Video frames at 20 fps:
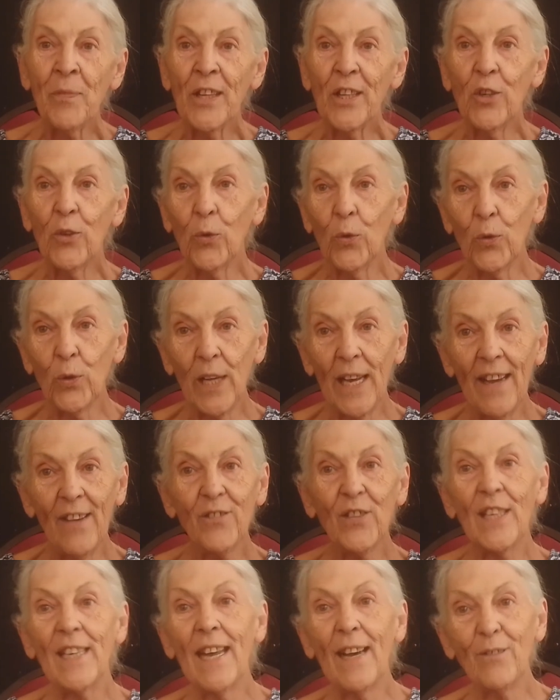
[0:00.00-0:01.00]
You all
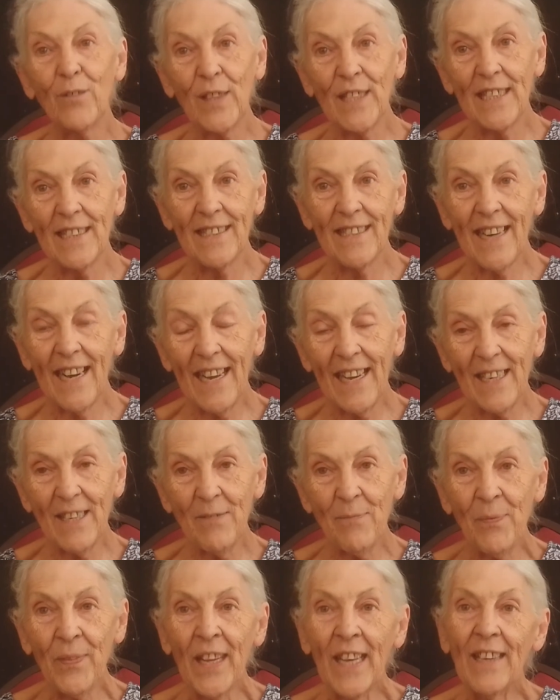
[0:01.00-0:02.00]
have a lovely
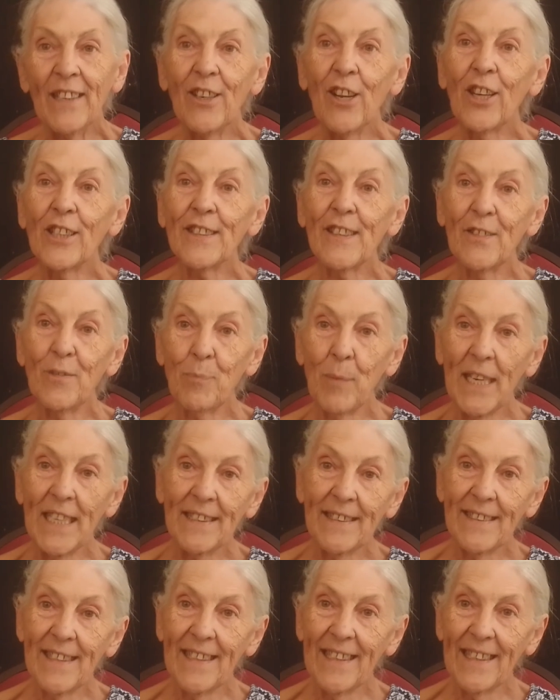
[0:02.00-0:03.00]
day, lots of
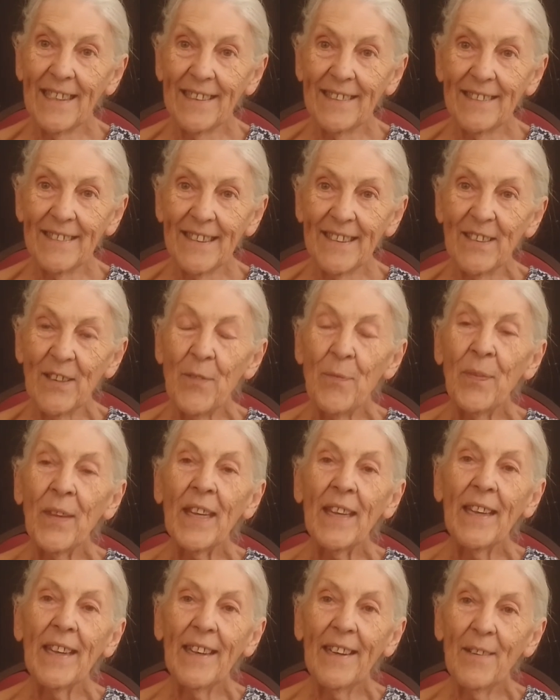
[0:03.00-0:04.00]
blessings,
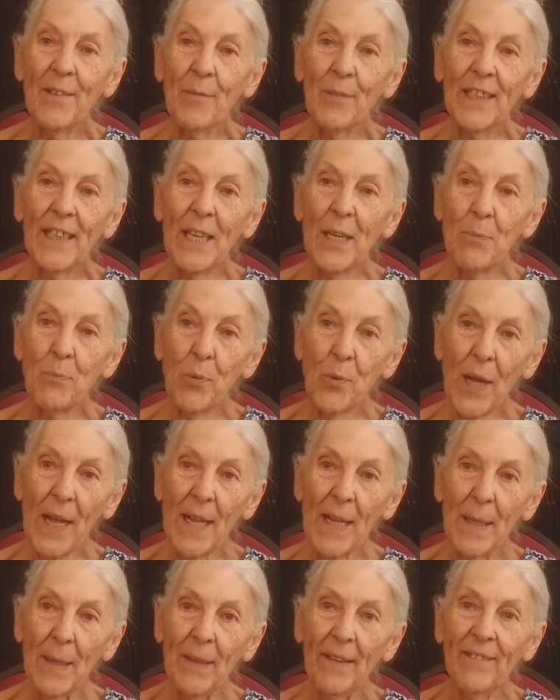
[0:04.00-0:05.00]
keep
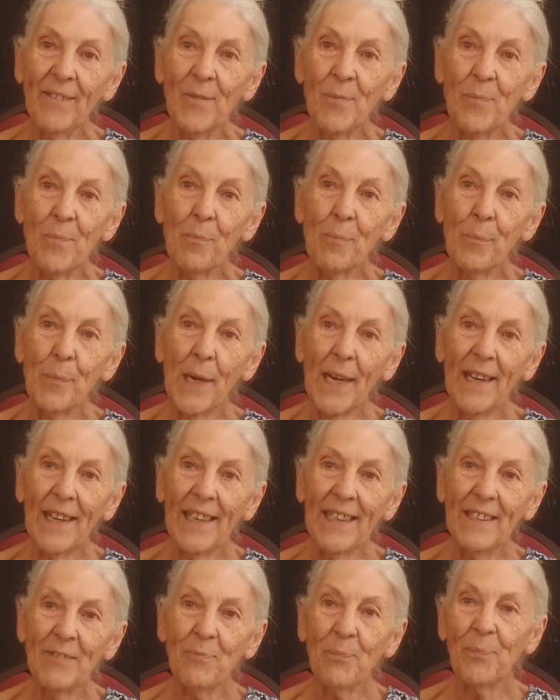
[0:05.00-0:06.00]
well,
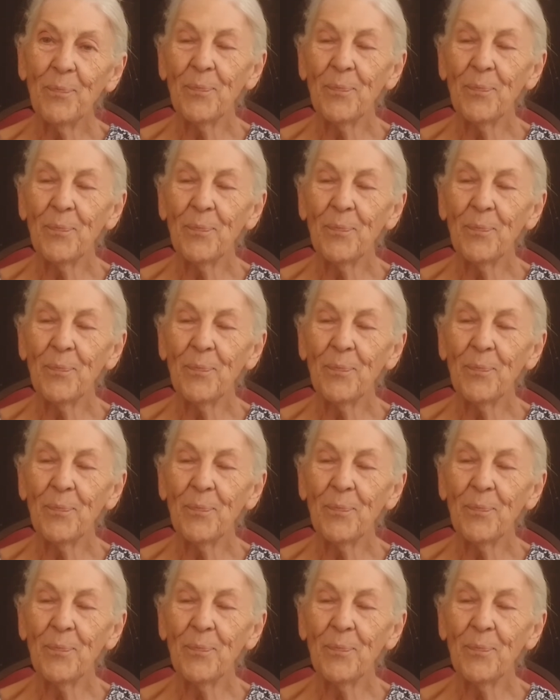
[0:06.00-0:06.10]
bye.